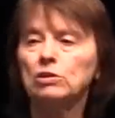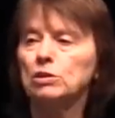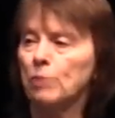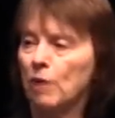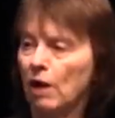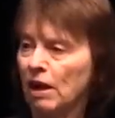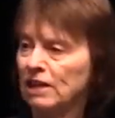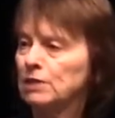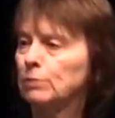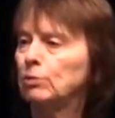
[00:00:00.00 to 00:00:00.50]
it was
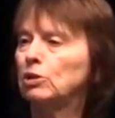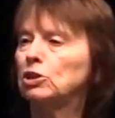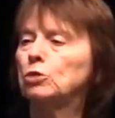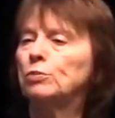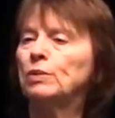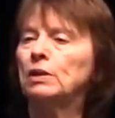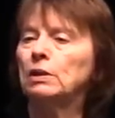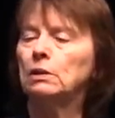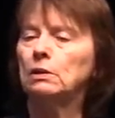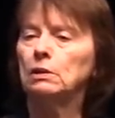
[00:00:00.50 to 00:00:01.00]
possible to
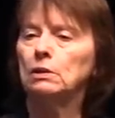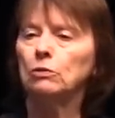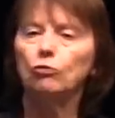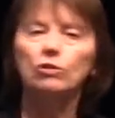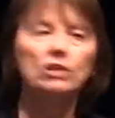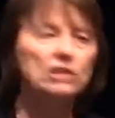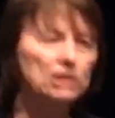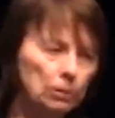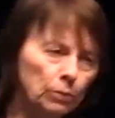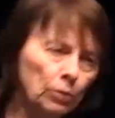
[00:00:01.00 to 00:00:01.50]
be
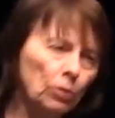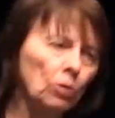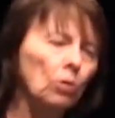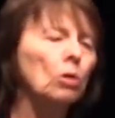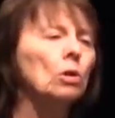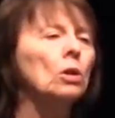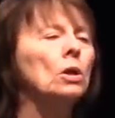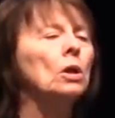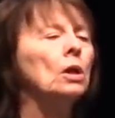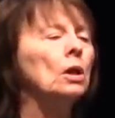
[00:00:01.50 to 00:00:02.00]

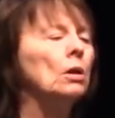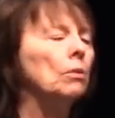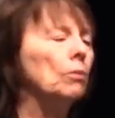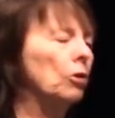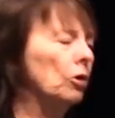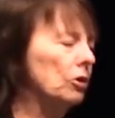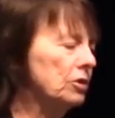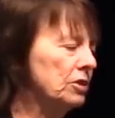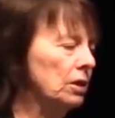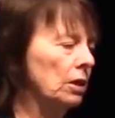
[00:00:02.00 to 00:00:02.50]
reasonable
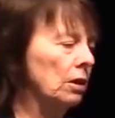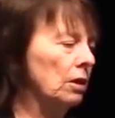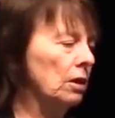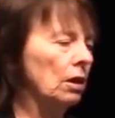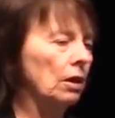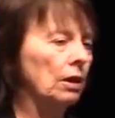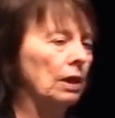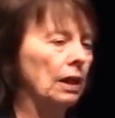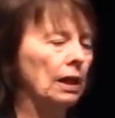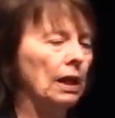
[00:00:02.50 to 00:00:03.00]
person,
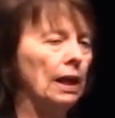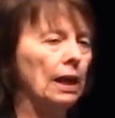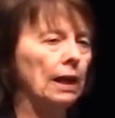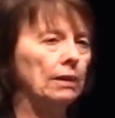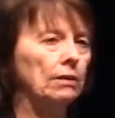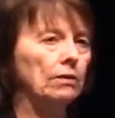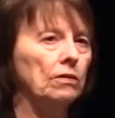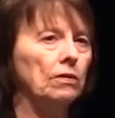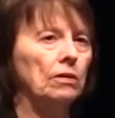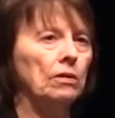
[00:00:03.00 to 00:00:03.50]
okay,
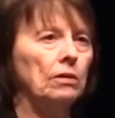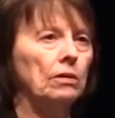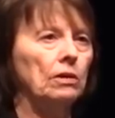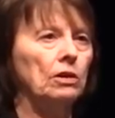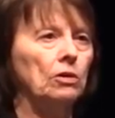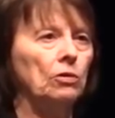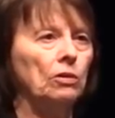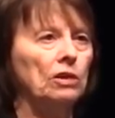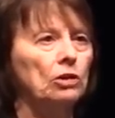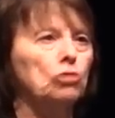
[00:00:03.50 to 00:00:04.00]
and uh,
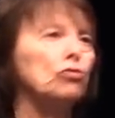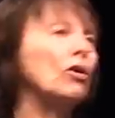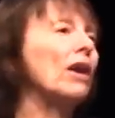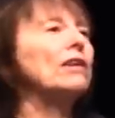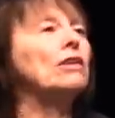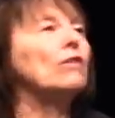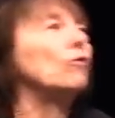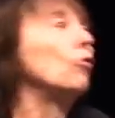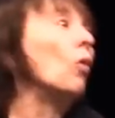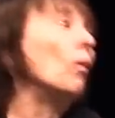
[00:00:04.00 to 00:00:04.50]
you know, an
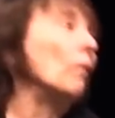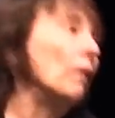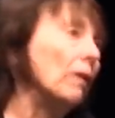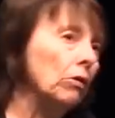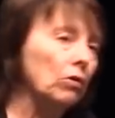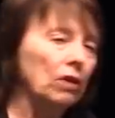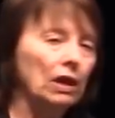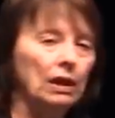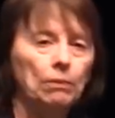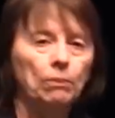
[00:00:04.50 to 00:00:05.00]
attractive
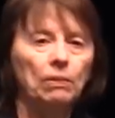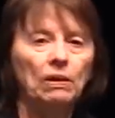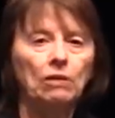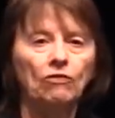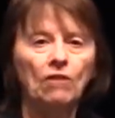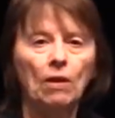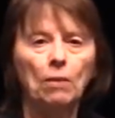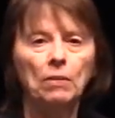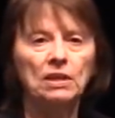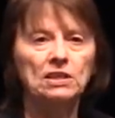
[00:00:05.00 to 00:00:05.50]
woman, okay, and be a
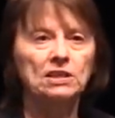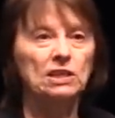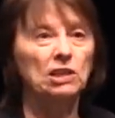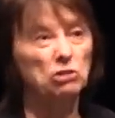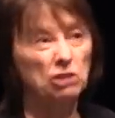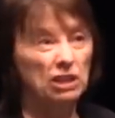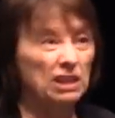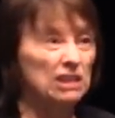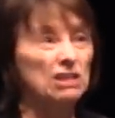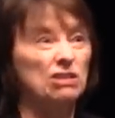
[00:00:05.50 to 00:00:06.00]
feminist. That
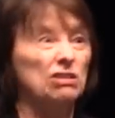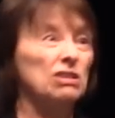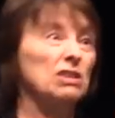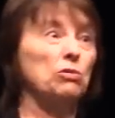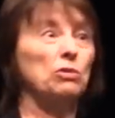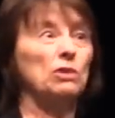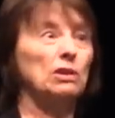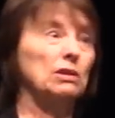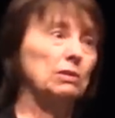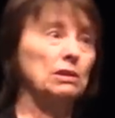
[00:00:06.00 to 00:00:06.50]
you didn't,
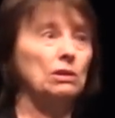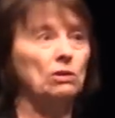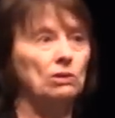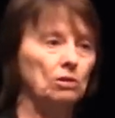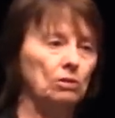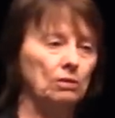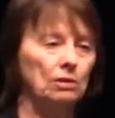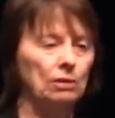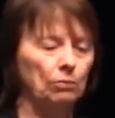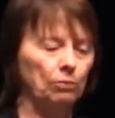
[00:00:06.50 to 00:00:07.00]
you,
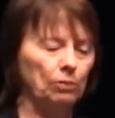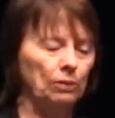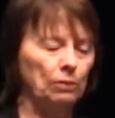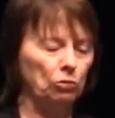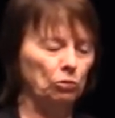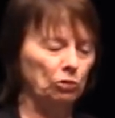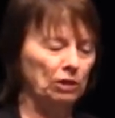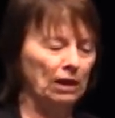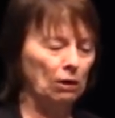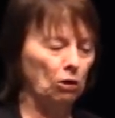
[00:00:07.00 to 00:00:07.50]
you, you,
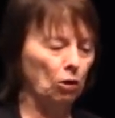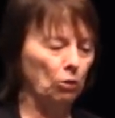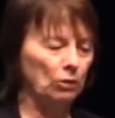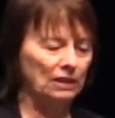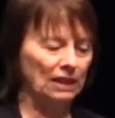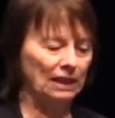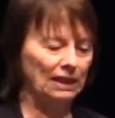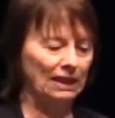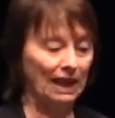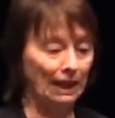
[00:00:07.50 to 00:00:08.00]
people are not
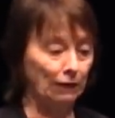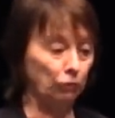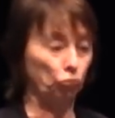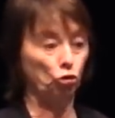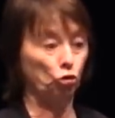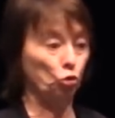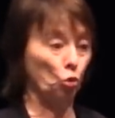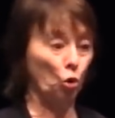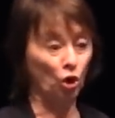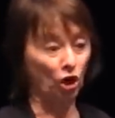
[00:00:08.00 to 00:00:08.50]
always like
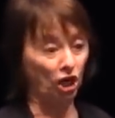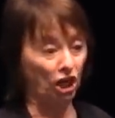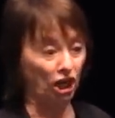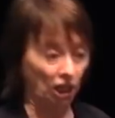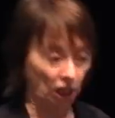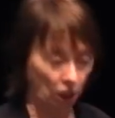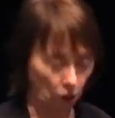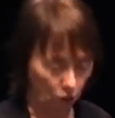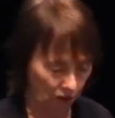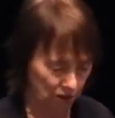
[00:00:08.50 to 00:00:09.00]
Andrea Dworkin,
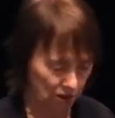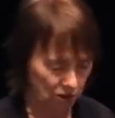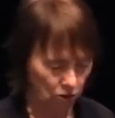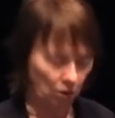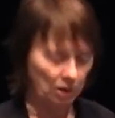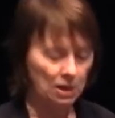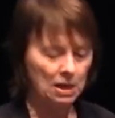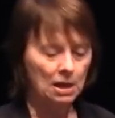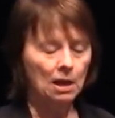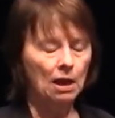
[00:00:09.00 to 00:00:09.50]
you know, and so
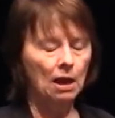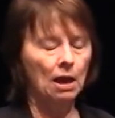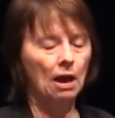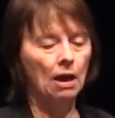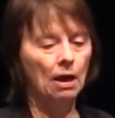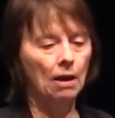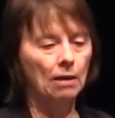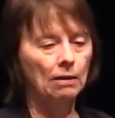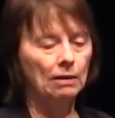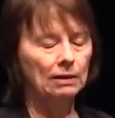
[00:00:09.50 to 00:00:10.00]
on,
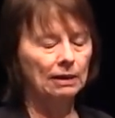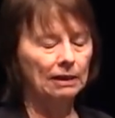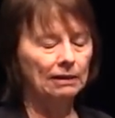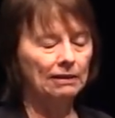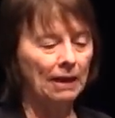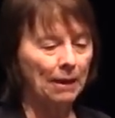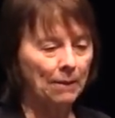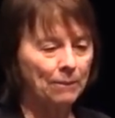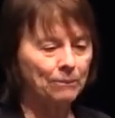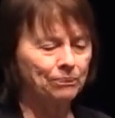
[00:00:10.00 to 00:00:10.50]
uh, like
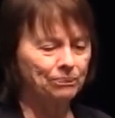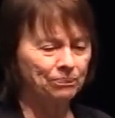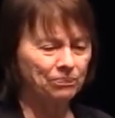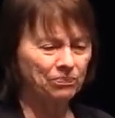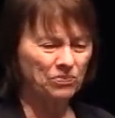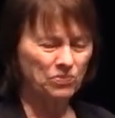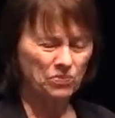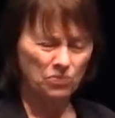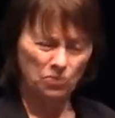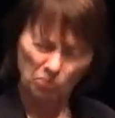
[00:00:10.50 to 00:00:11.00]
that.
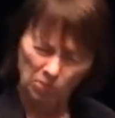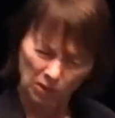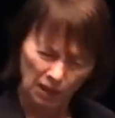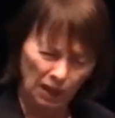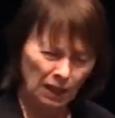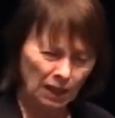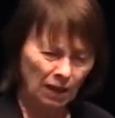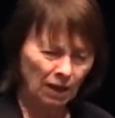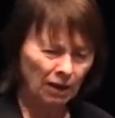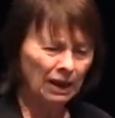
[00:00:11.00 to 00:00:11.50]

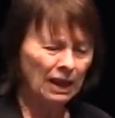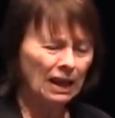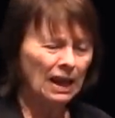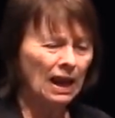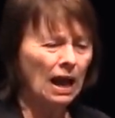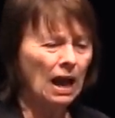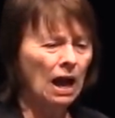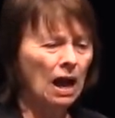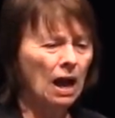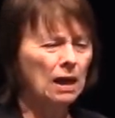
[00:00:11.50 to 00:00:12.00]
All right.
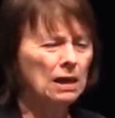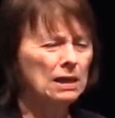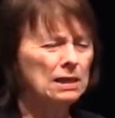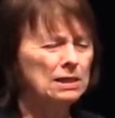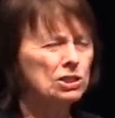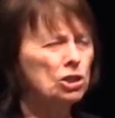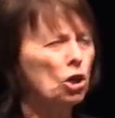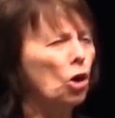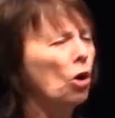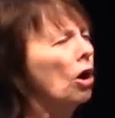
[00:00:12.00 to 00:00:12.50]
Uh,
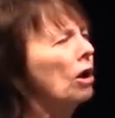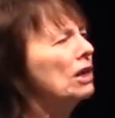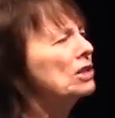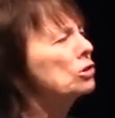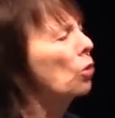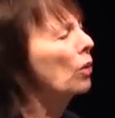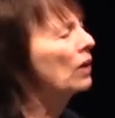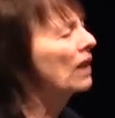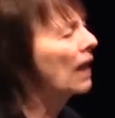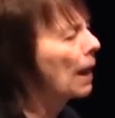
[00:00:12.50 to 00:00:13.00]
so, all right.
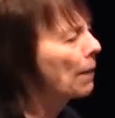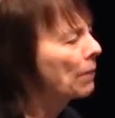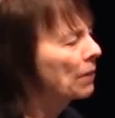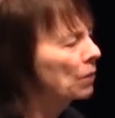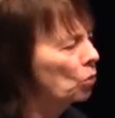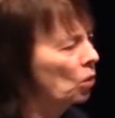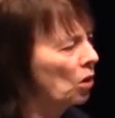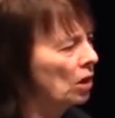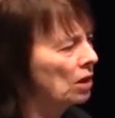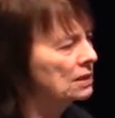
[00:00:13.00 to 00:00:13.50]
So, what
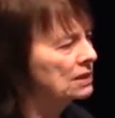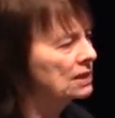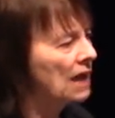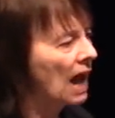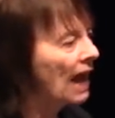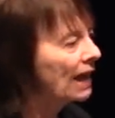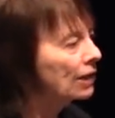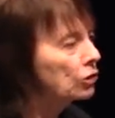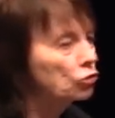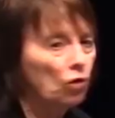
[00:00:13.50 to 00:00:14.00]
happened was
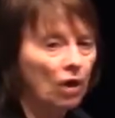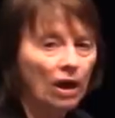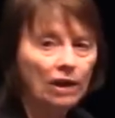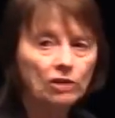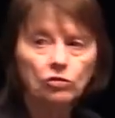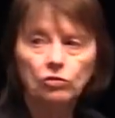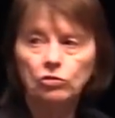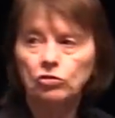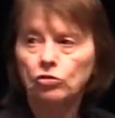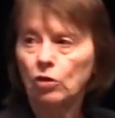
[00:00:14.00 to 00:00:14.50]
I
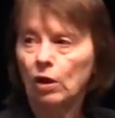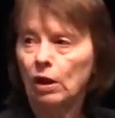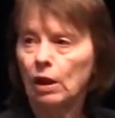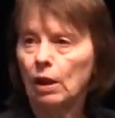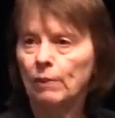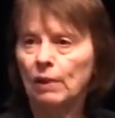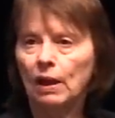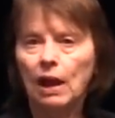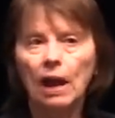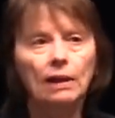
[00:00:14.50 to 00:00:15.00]
tried to join.
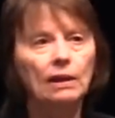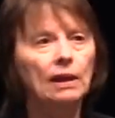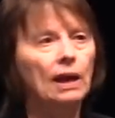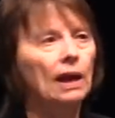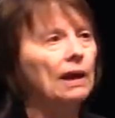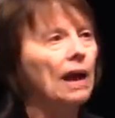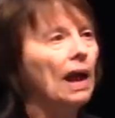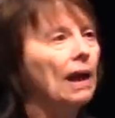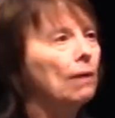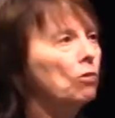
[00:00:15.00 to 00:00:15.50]
I mean, I,
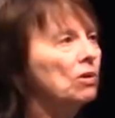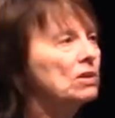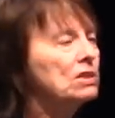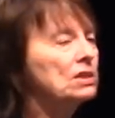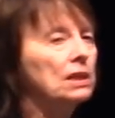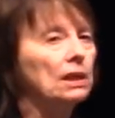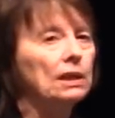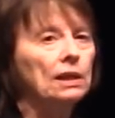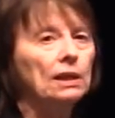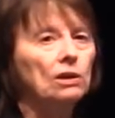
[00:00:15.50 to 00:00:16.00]
I
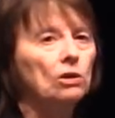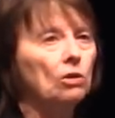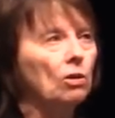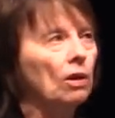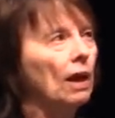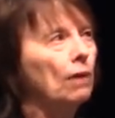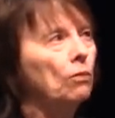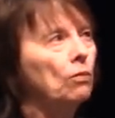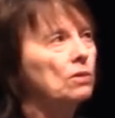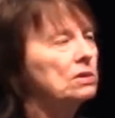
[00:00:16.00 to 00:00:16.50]
was, uh, you know,
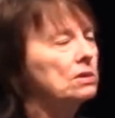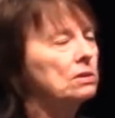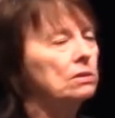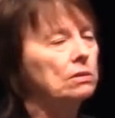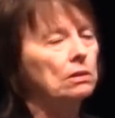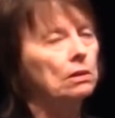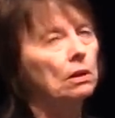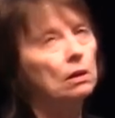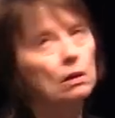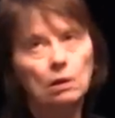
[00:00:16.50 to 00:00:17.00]
I was,
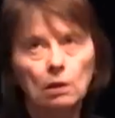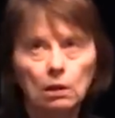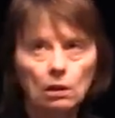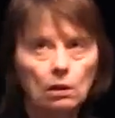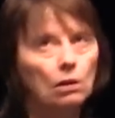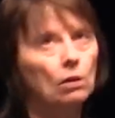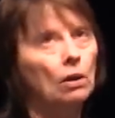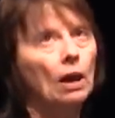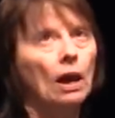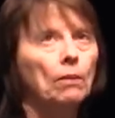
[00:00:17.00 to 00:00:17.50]

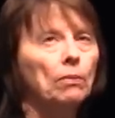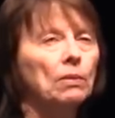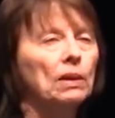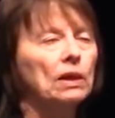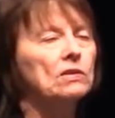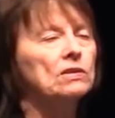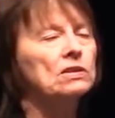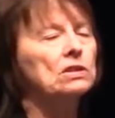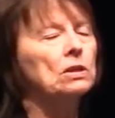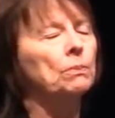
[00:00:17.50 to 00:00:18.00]
you know, I'm
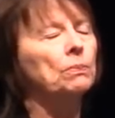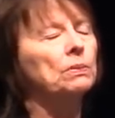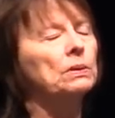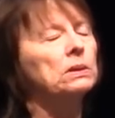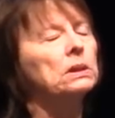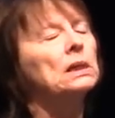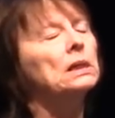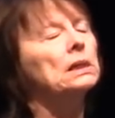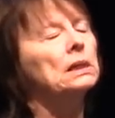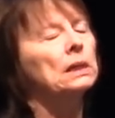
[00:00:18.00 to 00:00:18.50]
like this
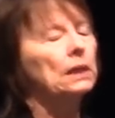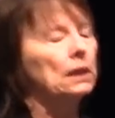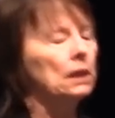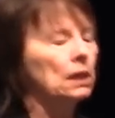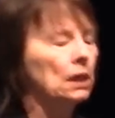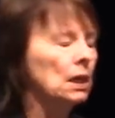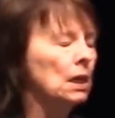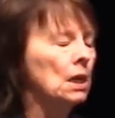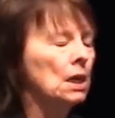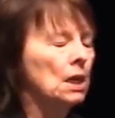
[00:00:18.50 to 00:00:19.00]

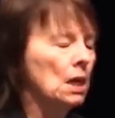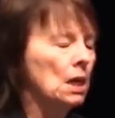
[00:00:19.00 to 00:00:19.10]
completely